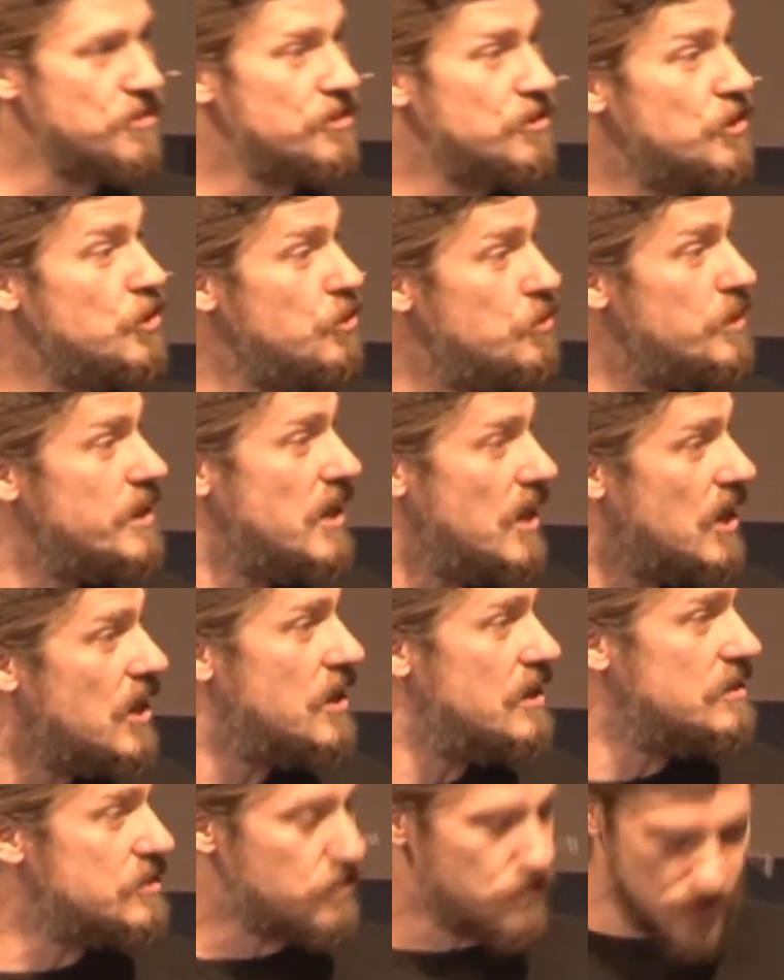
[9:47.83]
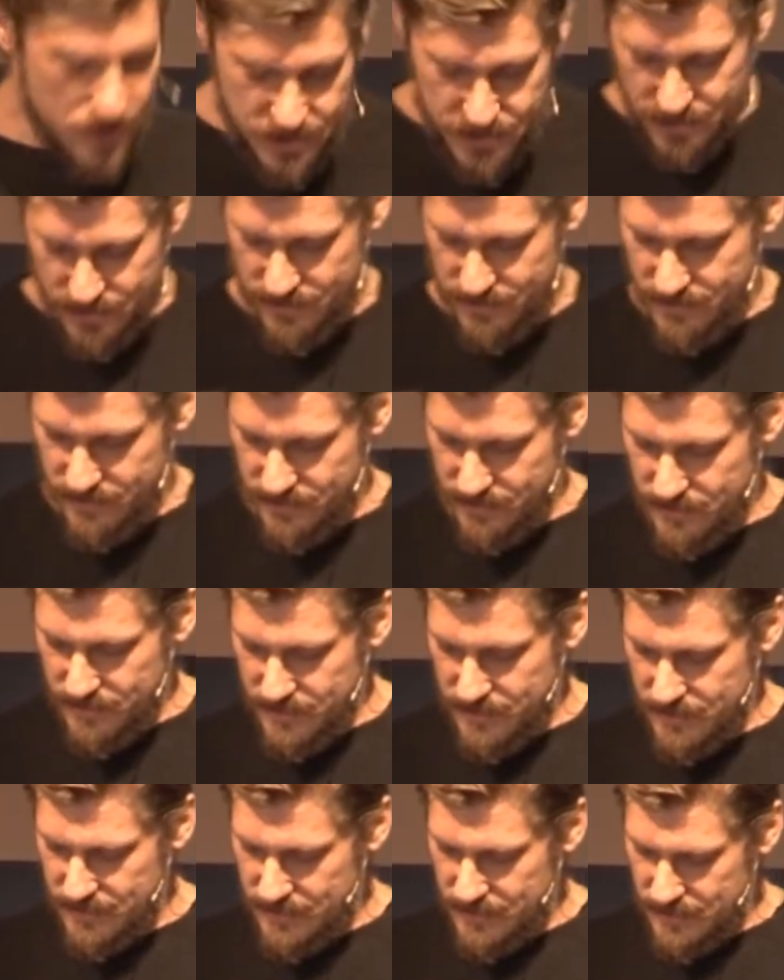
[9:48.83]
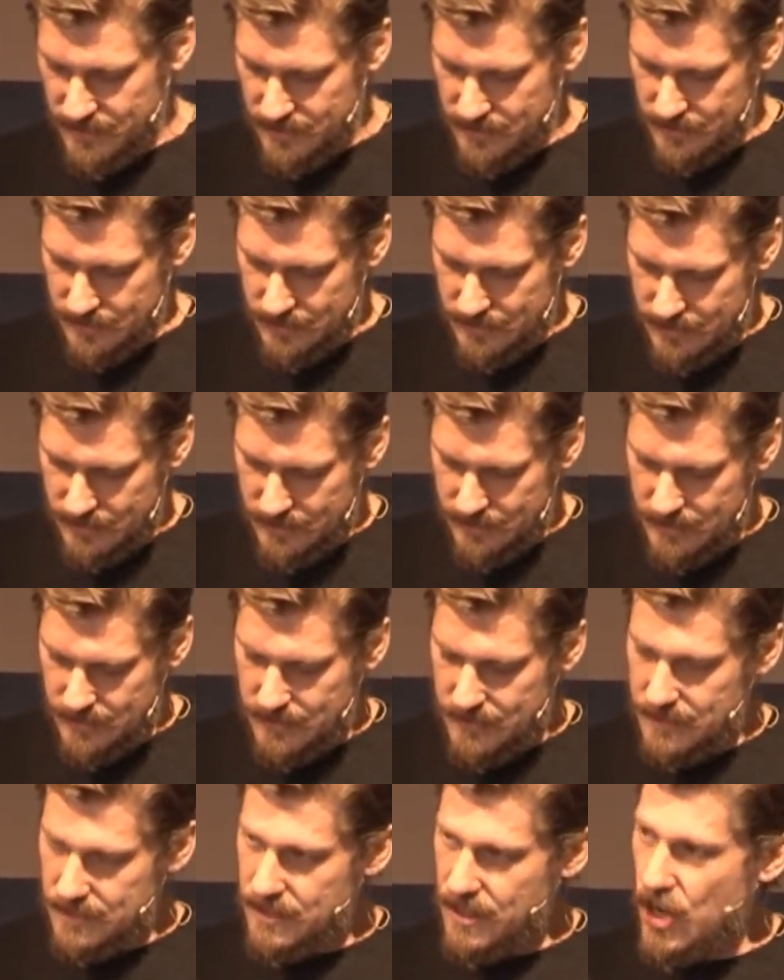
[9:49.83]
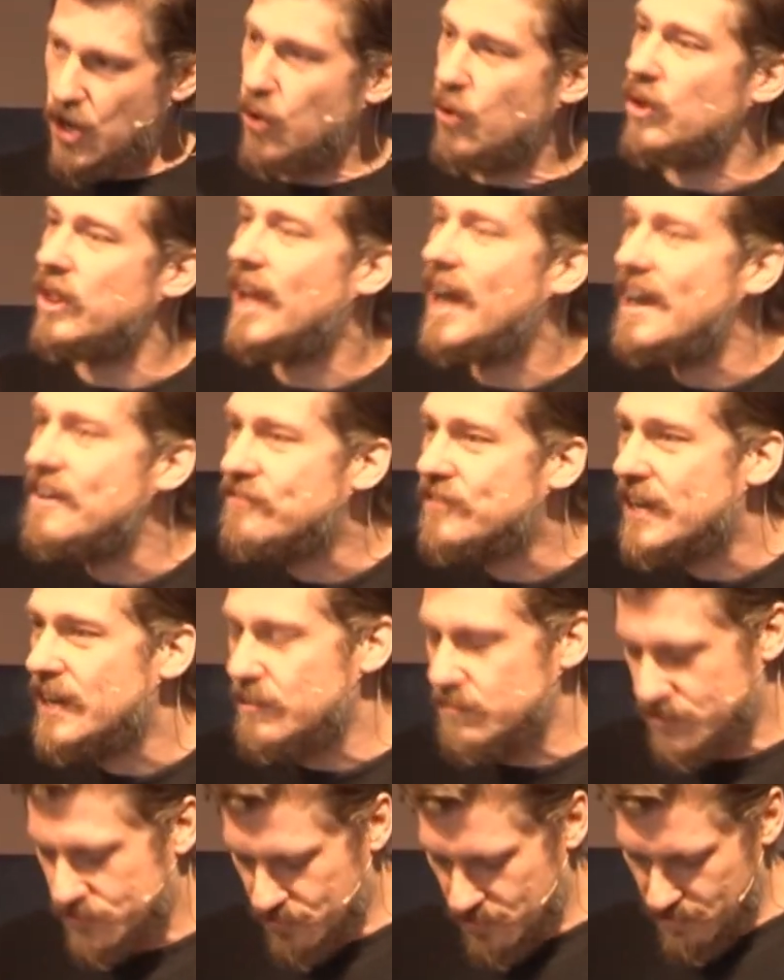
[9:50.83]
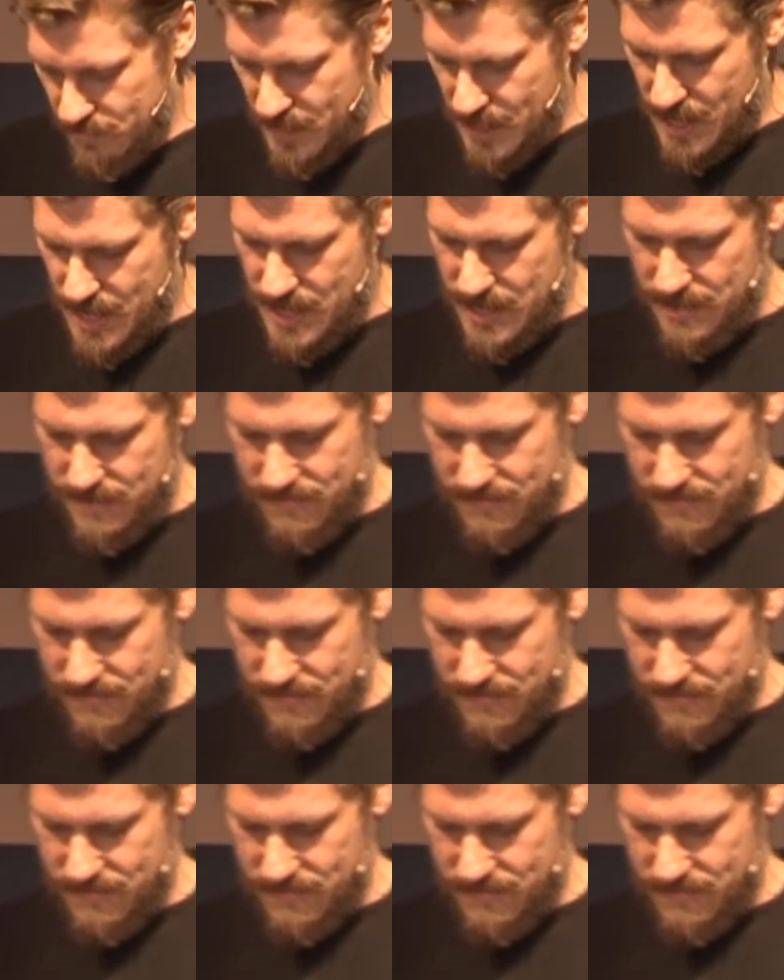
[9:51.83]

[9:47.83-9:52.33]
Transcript: to who we are as Christians. Our whole life comes from God.